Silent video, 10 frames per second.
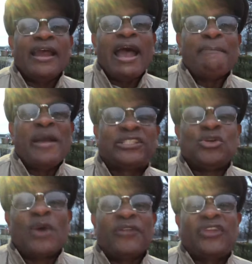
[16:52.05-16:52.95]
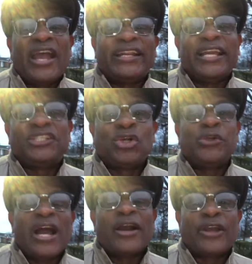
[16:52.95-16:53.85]
I bet you one thing, these two
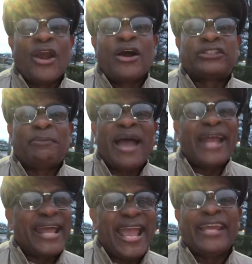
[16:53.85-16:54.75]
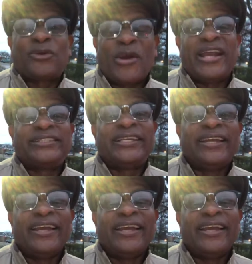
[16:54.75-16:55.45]
young girls of mine, they ain't crazy.